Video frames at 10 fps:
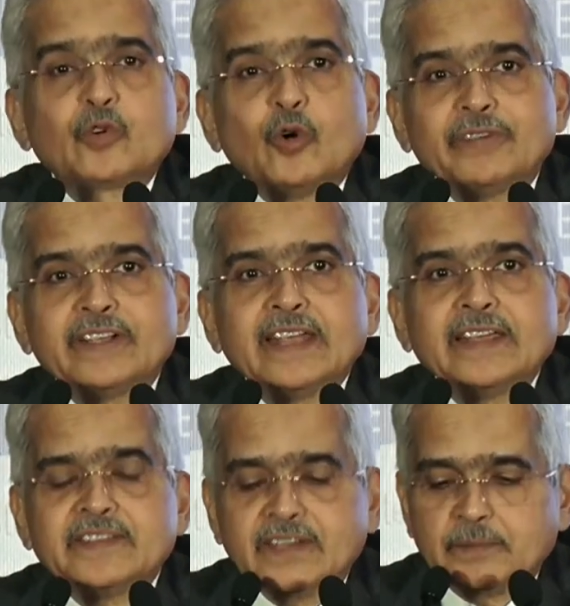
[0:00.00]

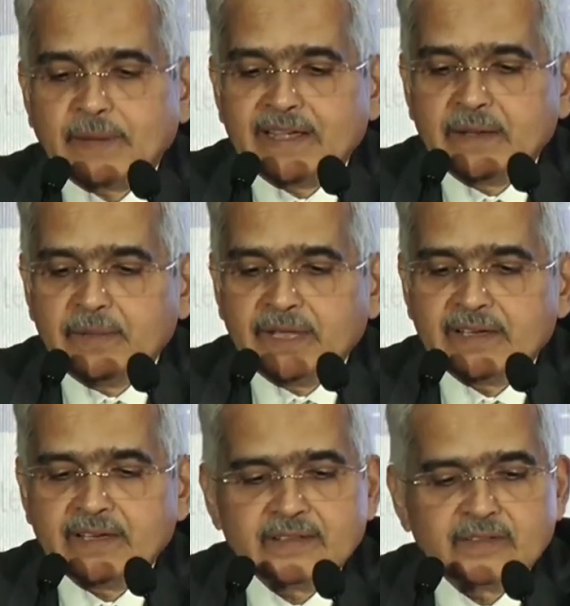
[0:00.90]
COVID-19 pandemic,
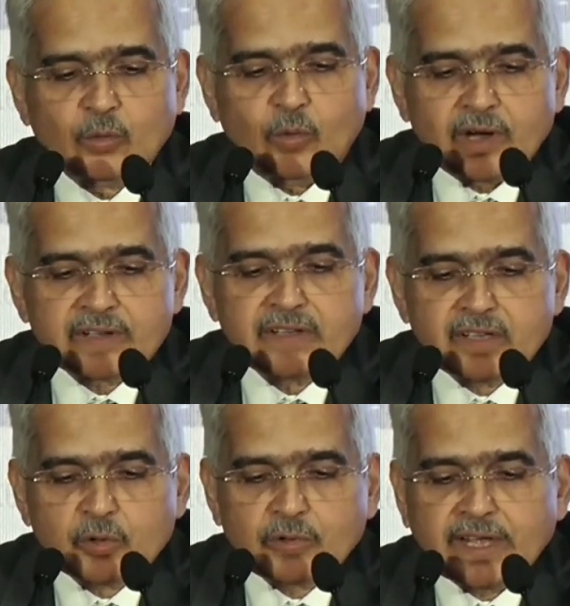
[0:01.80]
the war in
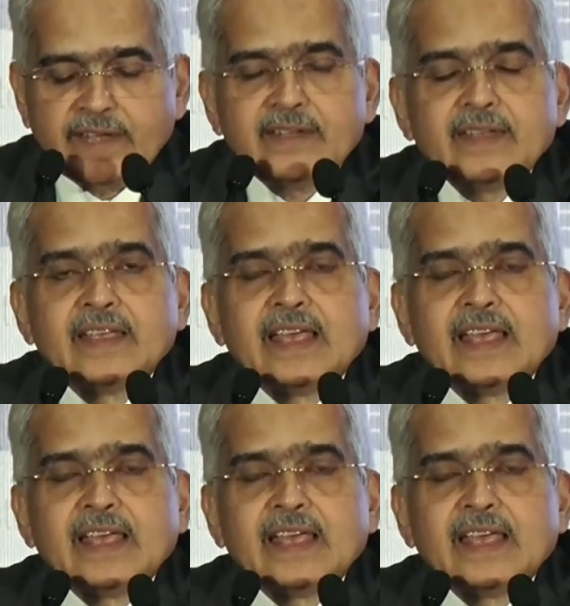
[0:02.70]
Ukraine,